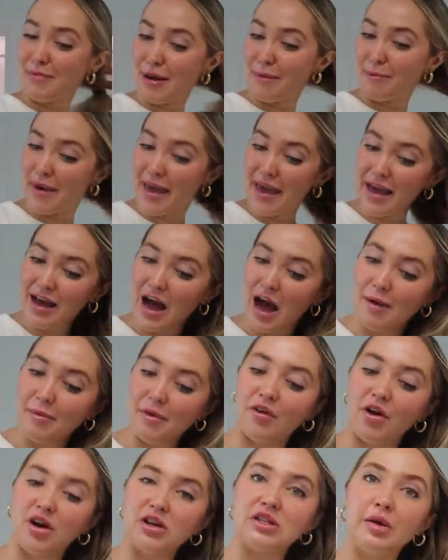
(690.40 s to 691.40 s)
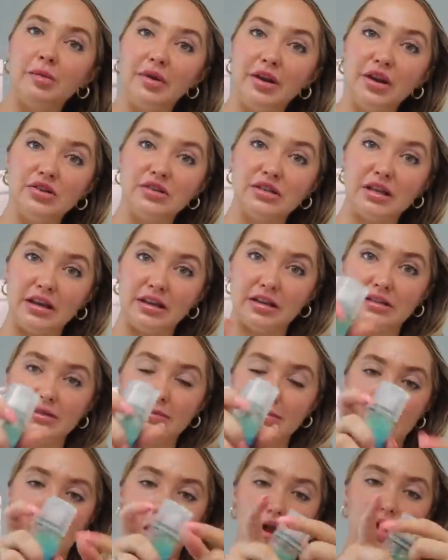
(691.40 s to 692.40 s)
my makeup. I've also been using this
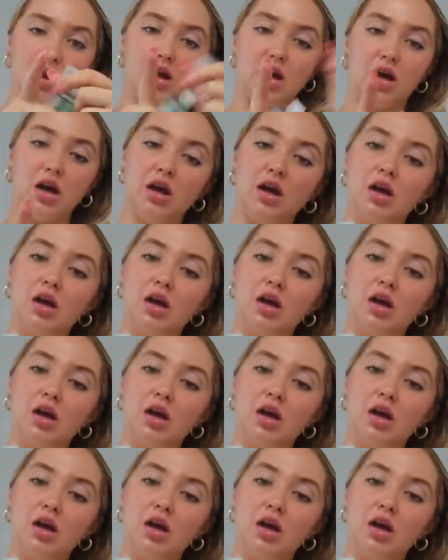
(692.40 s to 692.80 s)
Milk